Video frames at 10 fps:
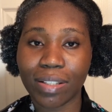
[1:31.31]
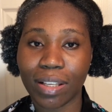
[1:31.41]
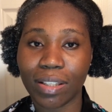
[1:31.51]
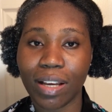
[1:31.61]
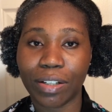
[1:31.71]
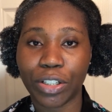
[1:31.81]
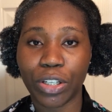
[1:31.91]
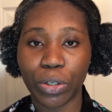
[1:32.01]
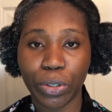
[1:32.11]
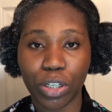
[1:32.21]
sit under
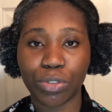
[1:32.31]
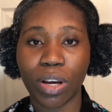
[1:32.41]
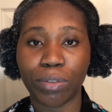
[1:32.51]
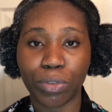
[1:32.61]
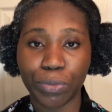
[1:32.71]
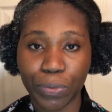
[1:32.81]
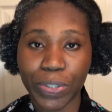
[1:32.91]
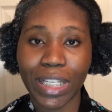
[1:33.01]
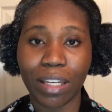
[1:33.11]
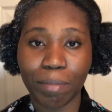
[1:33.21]
the hooded dryer for
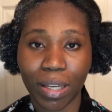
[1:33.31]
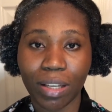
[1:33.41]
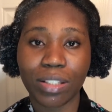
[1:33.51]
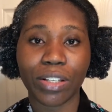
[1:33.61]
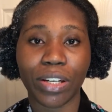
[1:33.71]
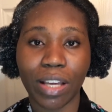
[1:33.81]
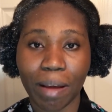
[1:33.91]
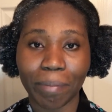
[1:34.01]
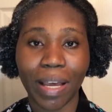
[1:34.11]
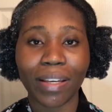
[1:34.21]
15 minutes, gonna
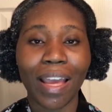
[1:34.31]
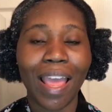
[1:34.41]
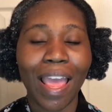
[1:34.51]
come back,